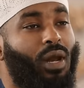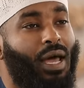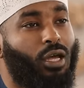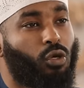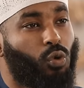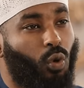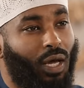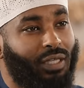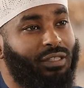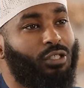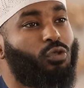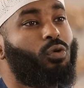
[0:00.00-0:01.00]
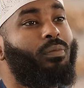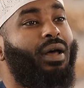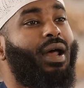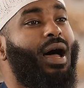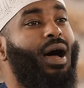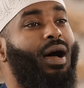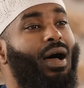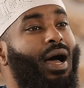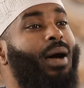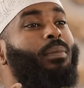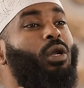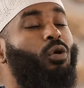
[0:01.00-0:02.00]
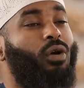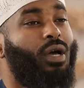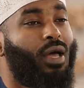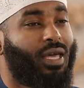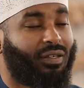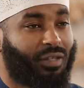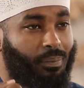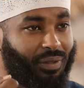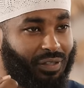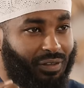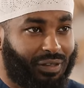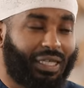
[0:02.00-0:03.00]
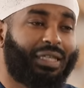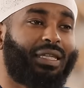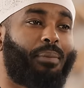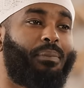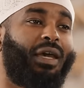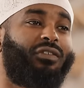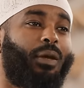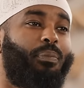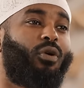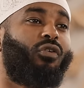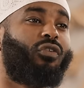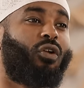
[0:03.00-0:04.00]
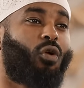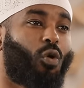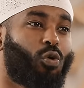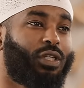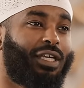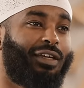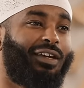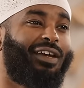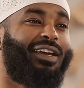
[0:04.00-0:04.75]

Walakin yuqaddisu al-mar'a amalu. He said, but the thing that makes a person holy